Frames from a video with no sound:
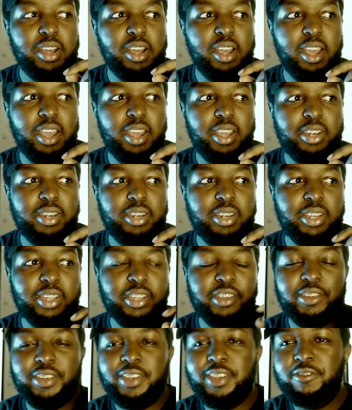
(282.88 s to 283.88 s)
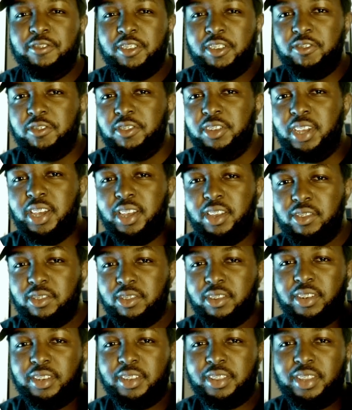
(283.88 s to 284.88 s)
And even if you get
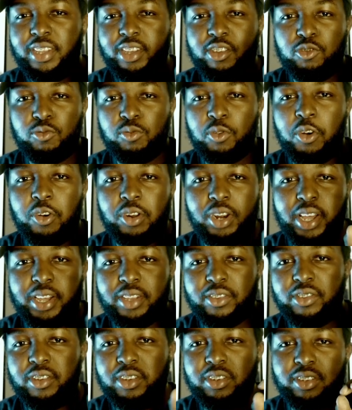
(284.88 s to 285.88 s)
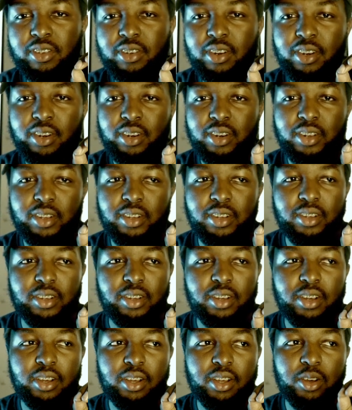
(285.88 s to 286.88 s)
certain things wrong, like certain
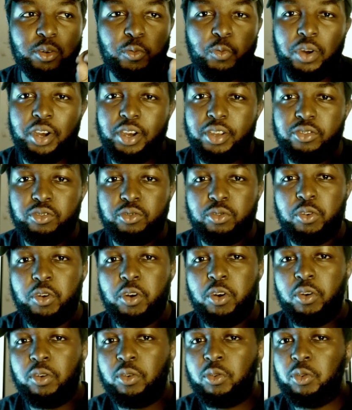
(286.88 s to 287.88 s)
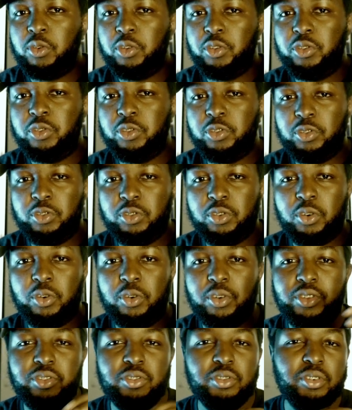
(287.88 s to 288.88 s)
words wrong, or
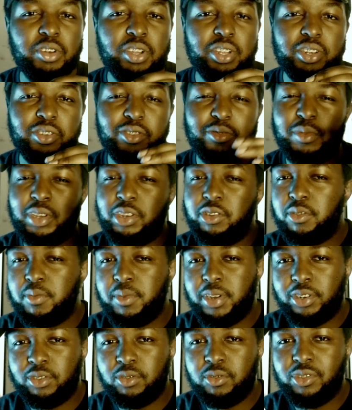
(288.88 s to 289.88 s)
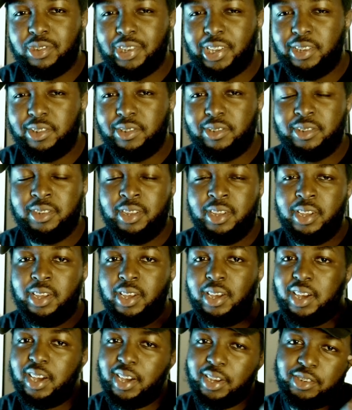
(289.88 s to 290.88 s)
it doesn't make grammatical sense,
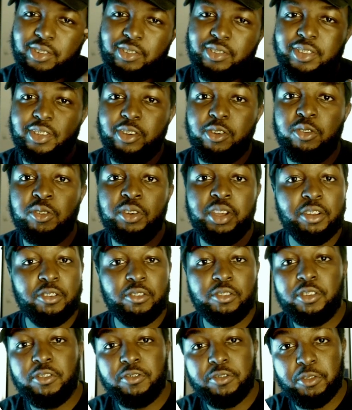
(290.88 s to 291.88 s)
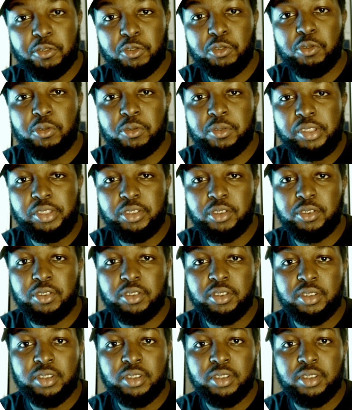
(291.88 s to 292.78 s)
I could still get on the phone call with you.